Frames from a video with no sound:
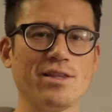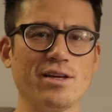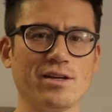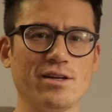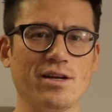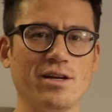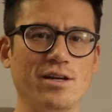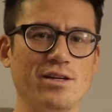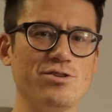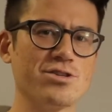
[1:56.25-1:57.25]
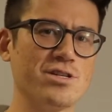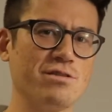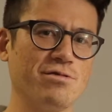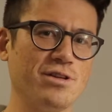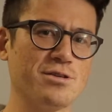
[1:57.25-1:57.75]
think you just
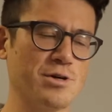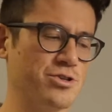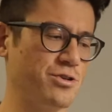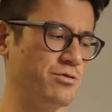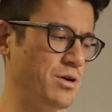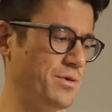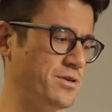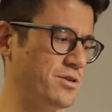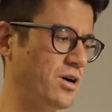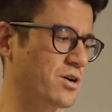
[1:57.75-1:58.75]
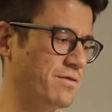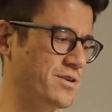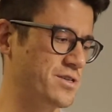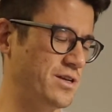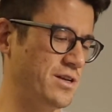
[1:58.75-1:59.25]
need really special equipment to
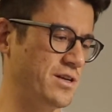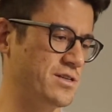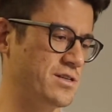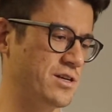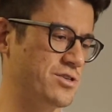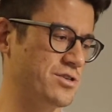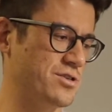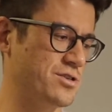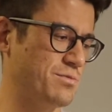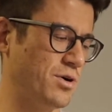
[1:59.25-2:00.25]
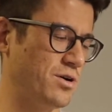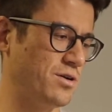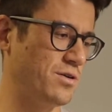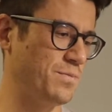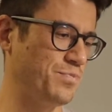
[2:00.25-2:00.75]
harvest it. It's such a
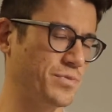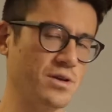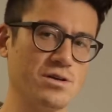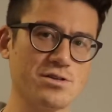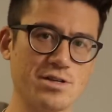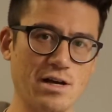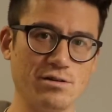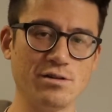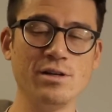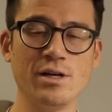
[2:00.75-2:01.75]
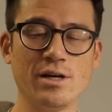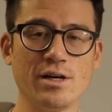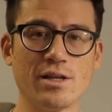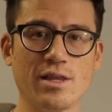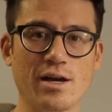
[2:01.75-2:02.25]
small cell
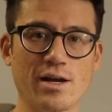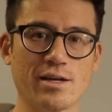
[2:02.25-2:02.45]
that I